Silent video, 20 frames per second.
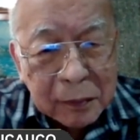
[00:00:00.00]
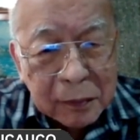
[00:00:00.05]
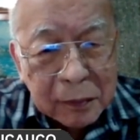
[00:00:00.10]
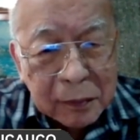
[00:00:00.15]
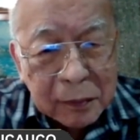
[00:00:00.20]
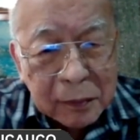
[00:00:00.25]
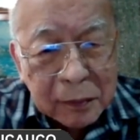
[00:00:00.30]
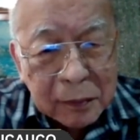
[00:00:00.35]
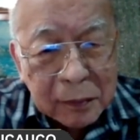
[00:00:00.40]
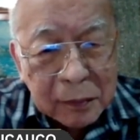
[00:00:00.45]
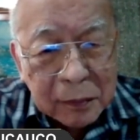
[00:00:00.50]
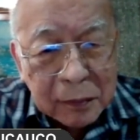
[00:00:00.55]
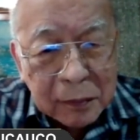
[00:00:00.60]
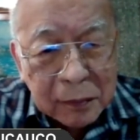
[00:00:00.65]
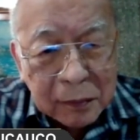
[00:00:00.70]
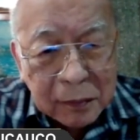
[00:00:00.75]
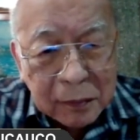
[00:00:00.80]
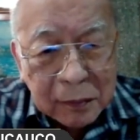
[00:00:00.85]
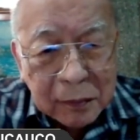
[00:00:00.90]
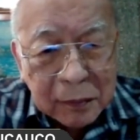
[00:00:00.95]

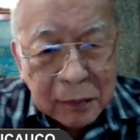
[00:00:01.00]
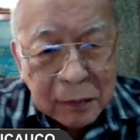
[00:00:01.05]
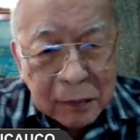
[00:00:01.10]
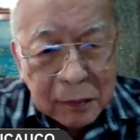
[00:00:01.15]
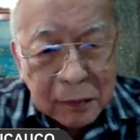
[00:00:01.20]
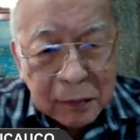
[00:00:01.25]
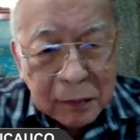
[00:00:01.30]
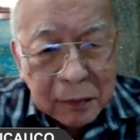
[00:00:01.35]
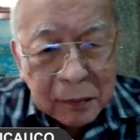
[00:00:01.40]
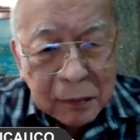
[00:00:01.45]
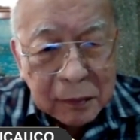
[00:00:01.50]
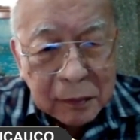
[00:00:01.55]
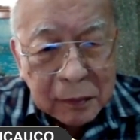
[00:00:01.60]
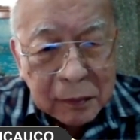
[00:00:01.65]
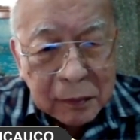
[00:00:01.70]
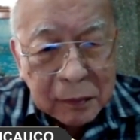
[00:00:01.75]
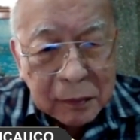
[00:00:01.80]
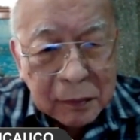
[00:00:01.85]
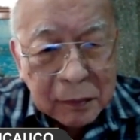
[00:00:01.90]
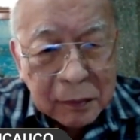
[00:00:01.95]

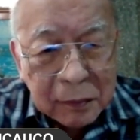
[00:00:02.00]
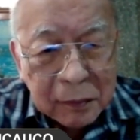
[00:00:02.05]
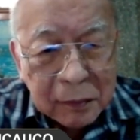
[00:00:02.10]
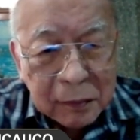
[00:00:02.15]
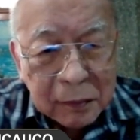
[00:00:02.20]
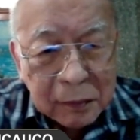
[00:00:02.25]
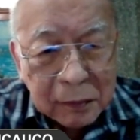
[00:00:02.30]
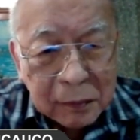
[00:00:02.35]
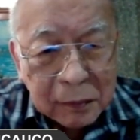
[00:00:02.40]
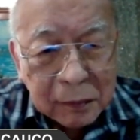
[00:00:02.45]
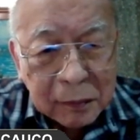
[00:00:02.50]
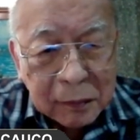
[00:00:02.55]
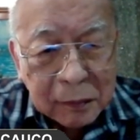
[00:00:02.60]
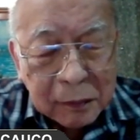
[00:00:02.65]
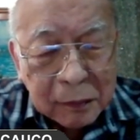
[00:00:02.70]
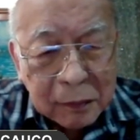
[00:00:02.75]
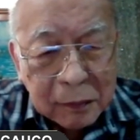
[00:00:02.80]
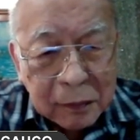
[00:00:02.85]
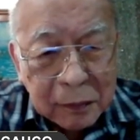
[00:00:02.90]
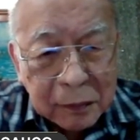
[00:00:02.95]

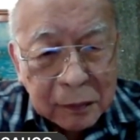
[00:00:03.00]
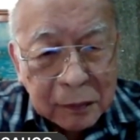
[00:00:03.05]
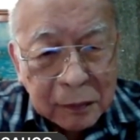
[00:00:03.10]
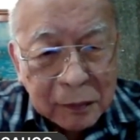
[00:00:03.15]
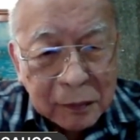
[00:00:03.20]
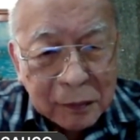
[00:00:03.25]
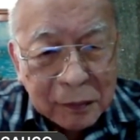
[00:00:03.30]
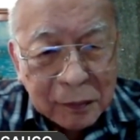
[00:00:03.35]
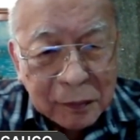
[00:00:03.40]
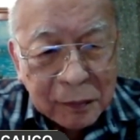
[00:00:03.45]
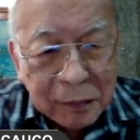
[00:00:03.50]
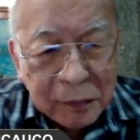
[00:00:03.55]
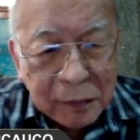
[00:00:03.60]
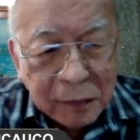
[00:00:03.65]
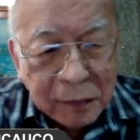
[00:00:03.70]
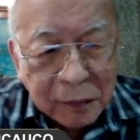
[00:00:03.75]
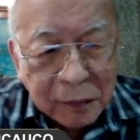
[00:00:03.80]
No words are spoken by the person on screen.